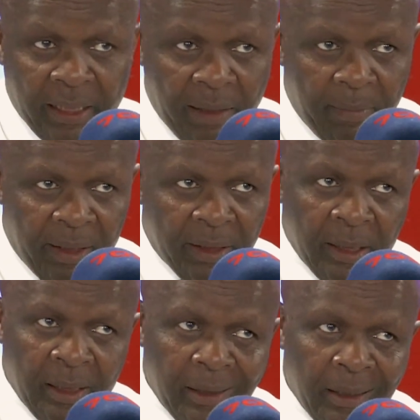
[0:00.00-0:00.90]

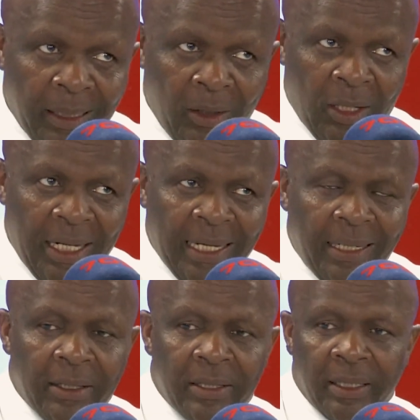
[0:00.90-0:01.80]
Clement. All I
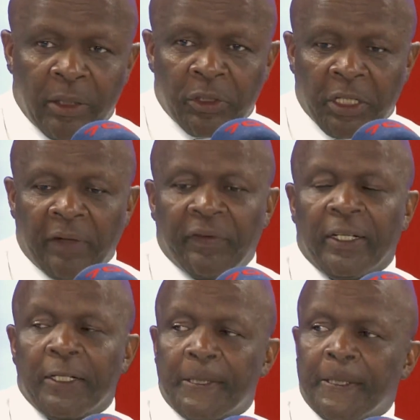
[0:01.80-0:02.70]
can say to South
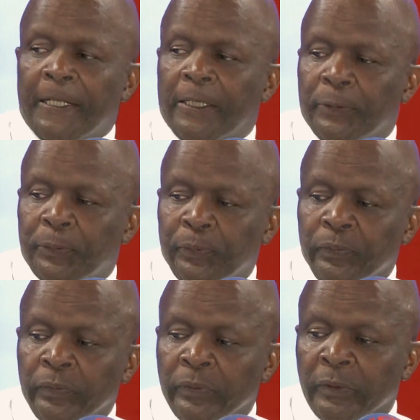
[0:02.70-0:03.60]
Africans is that
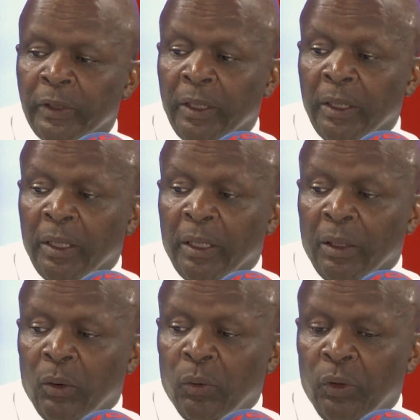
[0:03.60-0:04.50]

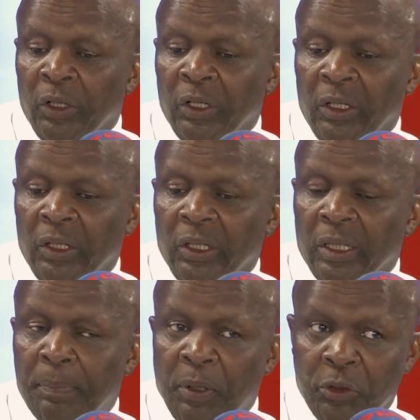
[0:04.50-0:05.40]

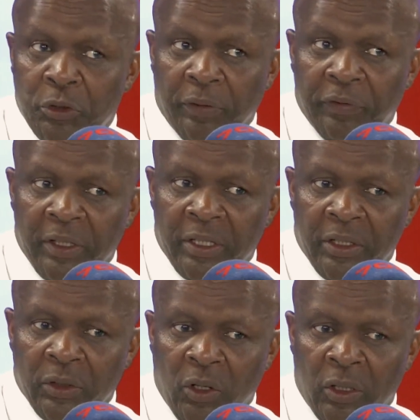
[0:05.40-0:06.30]
the post
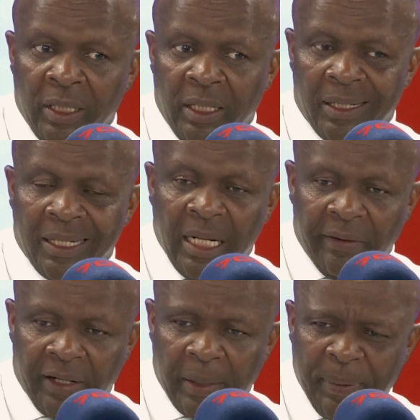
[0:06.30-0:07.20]
office is on a
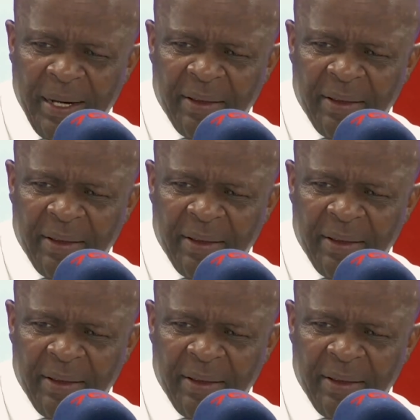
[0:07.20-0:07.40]
recovery